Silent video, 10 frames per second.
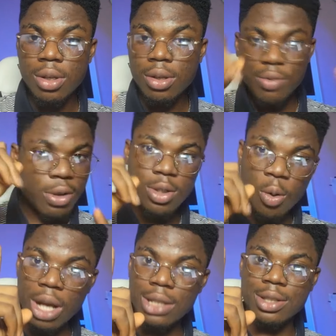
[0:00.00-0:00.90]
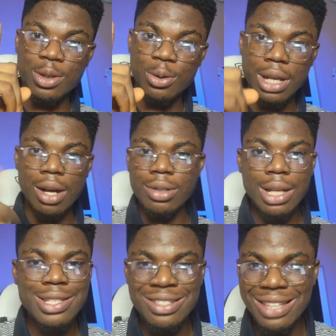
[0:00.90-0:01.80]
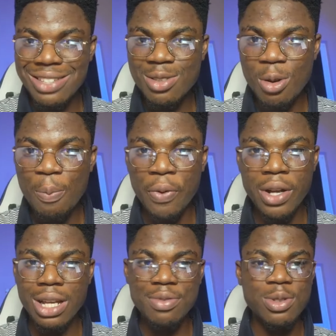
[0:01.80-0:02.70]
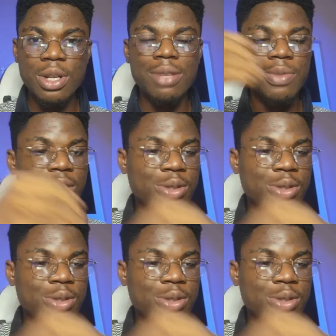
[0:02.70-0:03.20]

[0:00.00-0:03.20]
Focus on one skill now. That's the whole point. You have to do elimination